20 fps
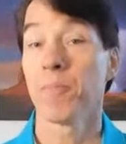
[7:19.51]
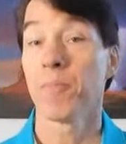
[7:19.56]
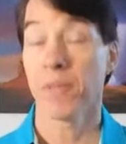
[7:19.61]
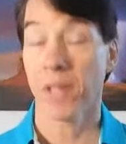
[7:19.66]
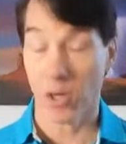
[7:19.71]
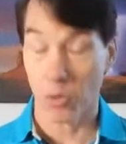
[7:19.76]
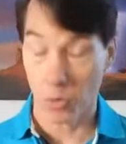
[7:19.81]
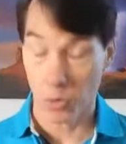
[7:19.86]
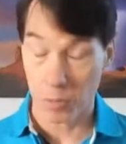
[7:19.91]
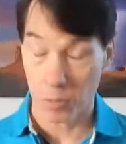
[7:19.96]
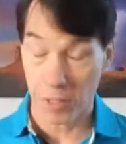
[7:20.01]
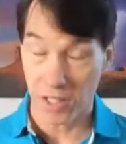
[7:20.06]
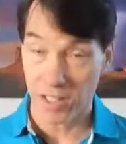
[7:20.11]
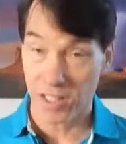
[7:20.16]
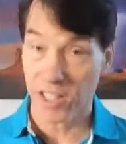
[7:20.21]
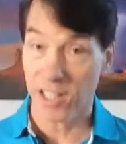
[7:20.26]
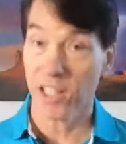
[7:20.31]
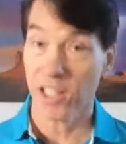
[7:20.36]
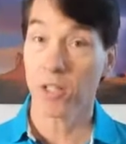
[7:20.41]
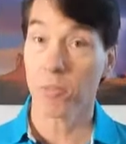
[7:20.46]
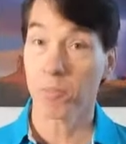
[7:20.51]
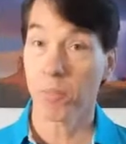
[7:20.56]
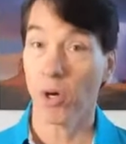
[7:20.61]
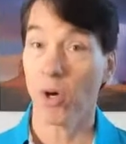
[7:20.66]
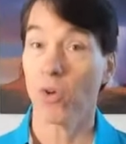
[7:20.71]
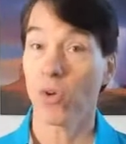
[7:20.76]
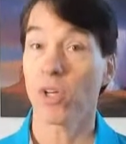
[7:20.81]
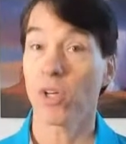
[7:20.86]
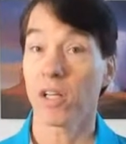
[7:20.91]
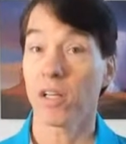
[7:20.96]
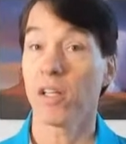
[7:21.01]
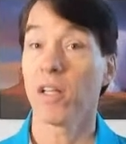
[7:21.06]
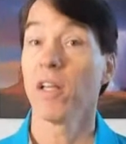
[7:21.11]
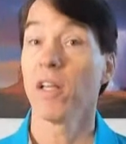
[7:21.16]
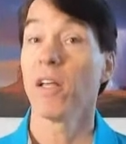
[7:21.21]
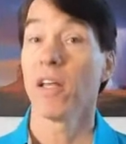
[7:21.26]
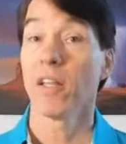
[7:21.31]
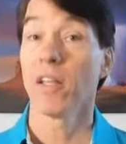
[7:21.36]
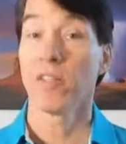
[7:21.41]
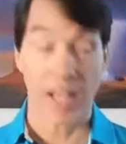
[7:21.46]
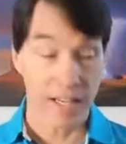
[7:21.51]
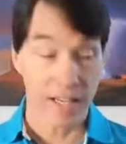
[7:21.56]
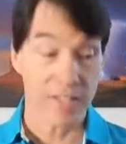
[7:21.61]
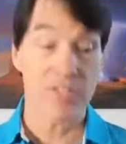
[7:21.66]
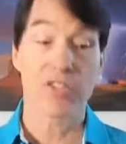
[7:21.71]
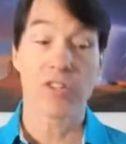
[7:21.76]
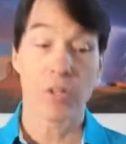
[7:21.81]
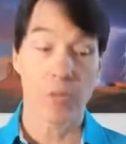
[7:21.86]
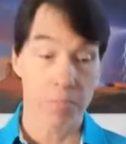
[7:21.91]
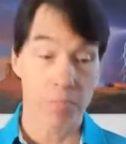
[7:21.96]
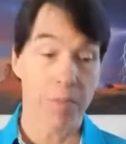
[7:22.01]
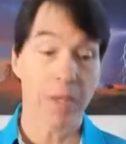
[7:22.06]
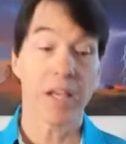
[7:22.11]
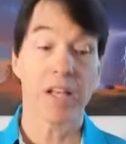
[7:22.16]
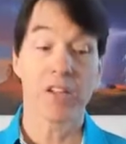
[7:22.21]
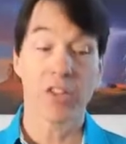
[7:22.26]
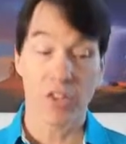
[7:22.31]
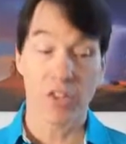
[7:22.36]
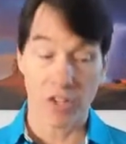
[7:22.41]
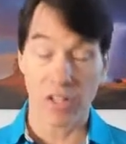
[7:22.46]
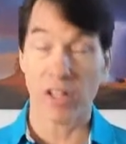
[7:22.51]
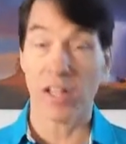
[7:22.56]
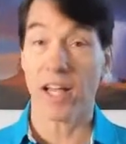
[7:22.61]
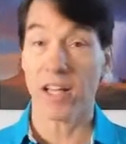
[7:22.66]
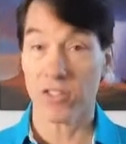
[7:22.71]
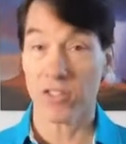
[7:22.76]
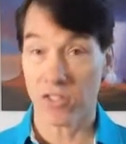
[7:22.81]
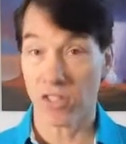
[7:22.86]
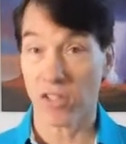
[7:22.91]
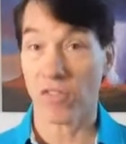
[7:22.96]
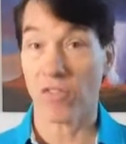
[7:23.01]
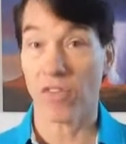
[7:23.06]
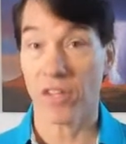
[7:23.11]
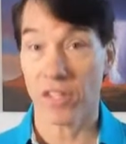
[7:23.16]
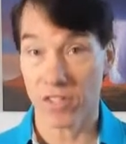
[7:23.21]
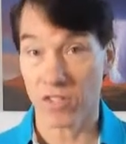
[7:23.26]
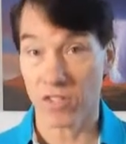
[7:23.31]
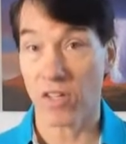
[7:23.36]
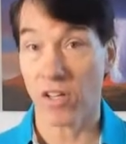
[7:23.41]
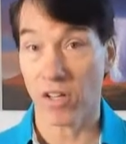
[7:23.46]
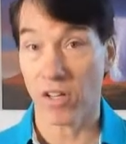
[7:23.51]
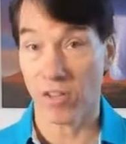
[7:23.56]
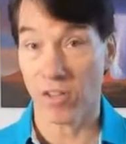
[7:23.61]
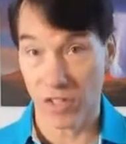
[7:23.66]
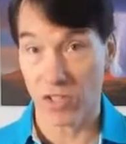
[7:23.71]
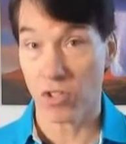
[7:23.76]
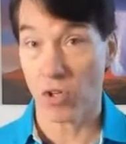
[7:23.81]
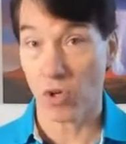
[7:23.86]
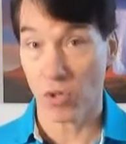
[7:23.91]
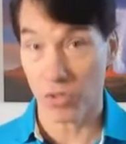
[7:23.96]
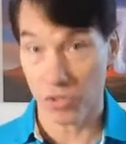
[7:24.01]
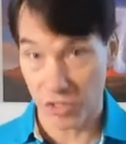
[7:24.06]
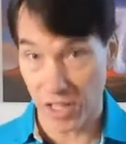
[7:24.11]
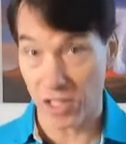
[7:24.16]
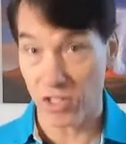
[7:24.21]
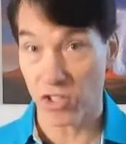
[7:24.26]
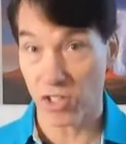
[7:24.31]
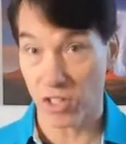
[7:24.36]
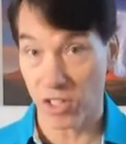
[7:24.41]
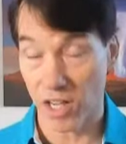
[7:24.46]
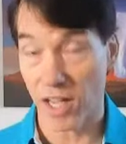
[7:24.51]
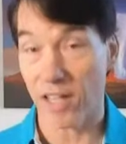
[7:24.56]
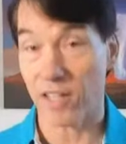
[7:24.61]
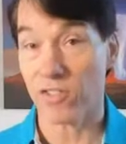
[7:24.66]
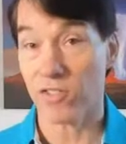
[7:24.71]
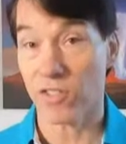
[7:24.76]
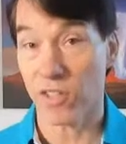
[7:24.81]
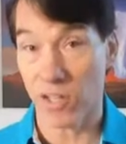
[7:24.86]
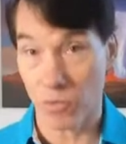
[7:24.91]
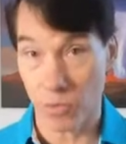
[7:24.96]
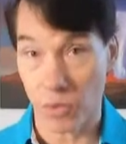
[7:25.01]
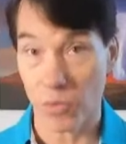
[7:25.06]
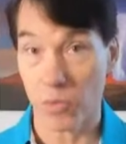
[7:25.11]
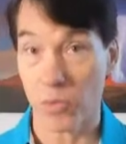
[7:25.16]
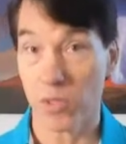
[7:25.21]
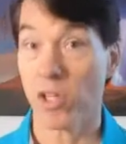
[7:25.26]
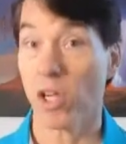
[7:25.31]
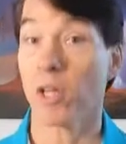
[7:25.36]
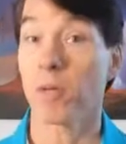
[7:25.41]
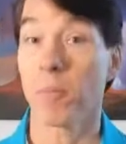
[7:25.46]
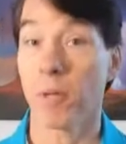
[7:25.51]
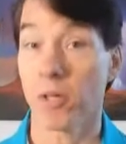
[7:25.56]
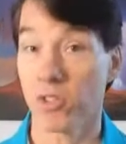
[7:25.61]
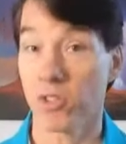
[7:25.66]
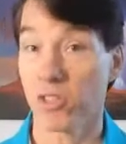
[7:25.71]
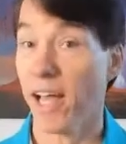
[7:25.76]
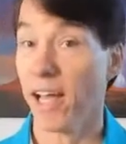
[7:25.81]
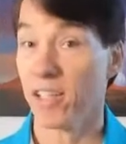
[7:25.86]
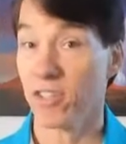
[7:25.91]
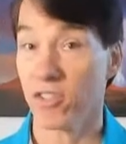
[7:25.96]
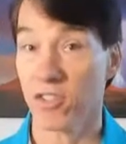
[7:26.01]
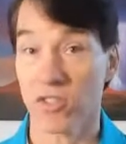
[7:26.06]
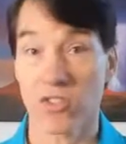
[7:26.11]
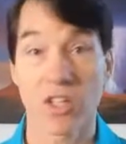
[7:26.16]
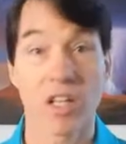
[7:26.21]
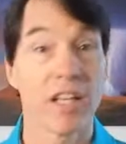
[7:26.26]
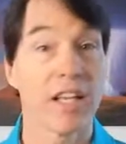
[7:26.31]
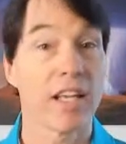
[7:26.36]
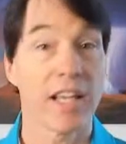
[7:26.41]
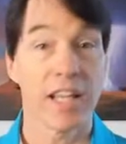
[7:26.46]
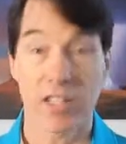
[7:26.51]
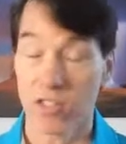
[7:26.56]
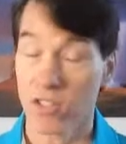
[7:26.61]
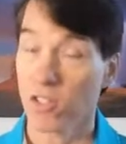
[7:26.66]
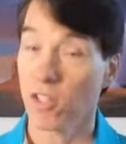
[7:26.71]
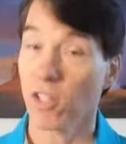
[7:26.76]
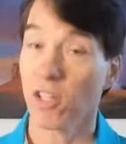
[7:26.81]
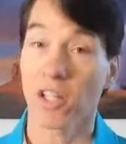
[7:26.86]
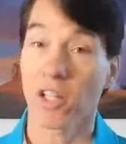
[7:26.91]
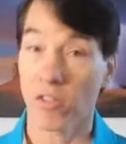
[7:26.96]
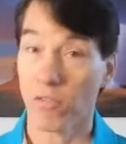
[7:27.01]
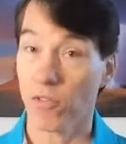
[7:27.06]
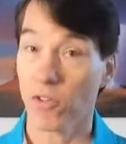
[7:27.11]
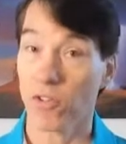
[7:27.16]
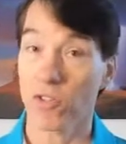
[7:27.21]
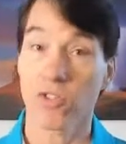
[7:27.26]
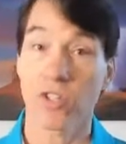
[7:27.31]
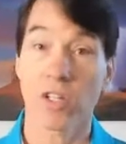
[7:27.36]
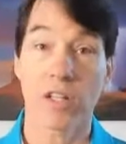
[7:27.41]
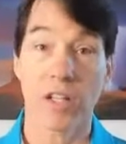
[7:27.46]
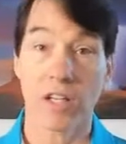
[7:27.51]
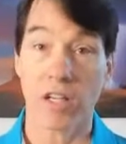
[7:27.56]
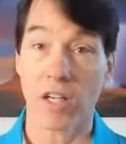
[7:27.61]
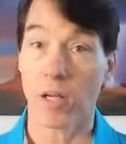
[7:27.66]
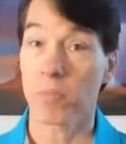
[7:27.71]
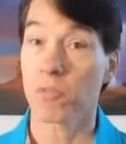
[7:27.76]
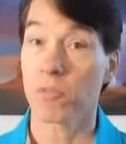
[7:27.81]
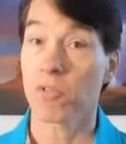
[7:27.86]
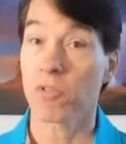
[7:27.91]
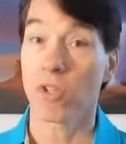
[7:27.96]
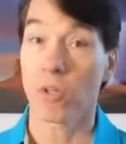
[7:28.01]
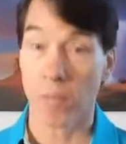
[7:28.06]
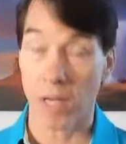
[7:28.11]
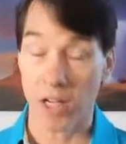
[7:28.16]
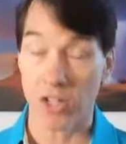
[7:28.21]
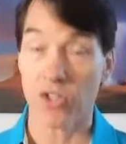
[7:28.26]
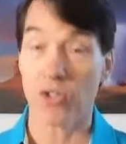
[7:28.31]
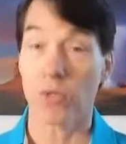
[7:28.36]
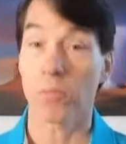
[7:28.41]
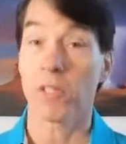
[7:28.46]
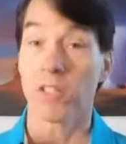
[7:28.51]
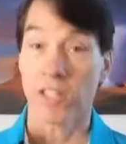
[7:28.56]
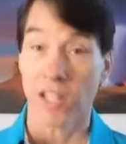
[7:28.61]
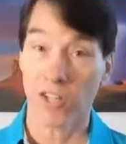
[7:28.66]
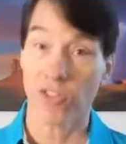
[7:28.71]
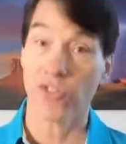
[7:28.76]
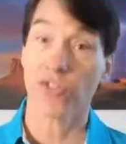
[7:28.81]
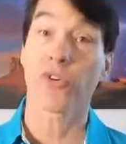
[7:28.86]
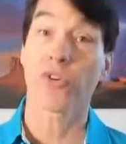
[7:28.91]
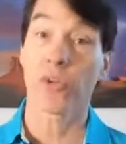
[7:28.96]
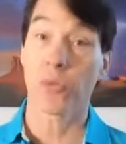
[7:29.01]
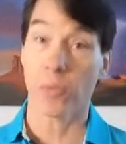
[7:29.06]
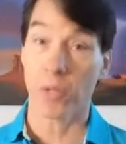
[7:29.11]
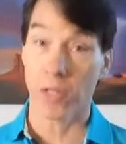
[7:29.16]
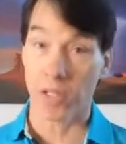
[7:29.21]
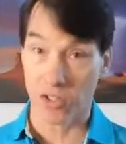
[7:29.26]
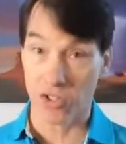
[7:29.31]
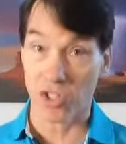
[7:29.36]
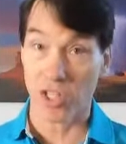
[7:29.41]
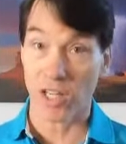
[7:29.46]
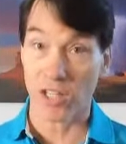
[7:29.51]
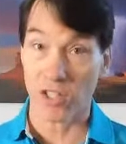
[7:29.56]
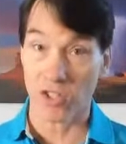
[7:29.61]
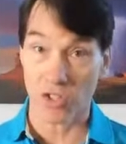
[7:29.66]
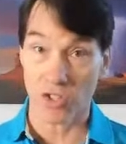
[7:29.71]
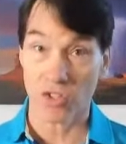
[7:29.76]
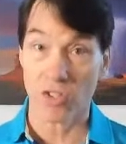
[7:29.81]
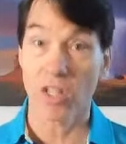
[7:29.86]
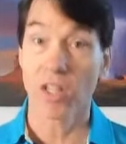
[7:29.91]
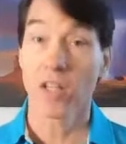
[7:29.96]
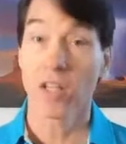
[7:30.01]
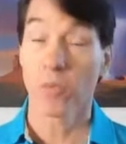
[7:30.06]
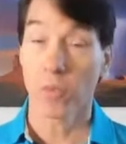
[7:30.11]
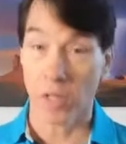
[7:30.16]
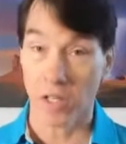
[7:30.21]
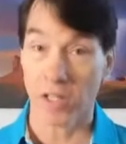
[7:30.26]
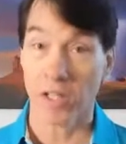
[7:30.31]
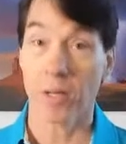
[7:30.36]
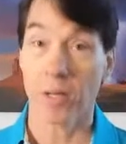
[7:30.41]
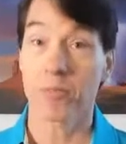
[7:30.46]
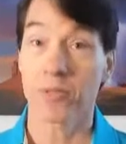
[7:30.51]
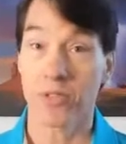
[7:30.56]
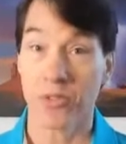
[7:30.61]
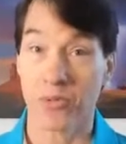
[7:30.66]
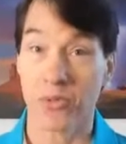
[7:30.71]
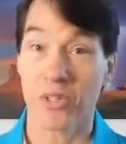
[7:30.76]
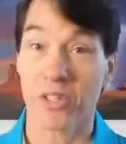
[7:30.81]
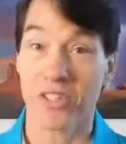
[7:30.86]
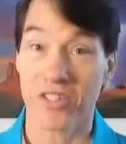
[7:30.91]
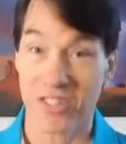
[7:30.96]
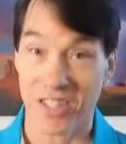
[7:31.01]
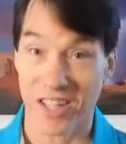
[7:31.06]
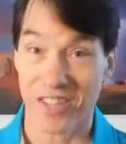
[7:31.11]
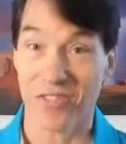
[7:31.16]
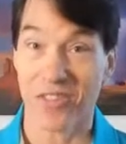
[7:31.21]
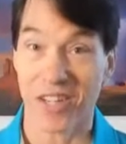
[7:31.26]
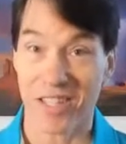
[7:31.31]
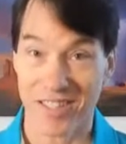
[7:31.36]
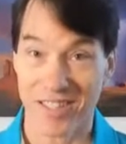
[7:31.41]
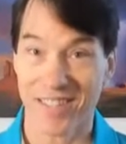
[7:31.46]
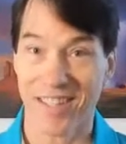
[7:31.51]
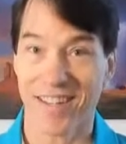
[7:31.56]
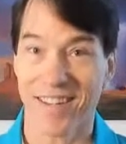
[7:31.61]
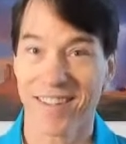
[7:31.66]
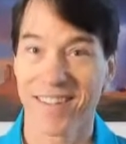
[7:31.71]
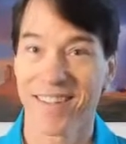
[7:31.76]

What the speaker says: That will be a key component. That is the big lesson of this whole session, guys. And when we talk about taxes, instantly the first thing that comes to your mind should be 1031 exchanges when it comes to real estate investing.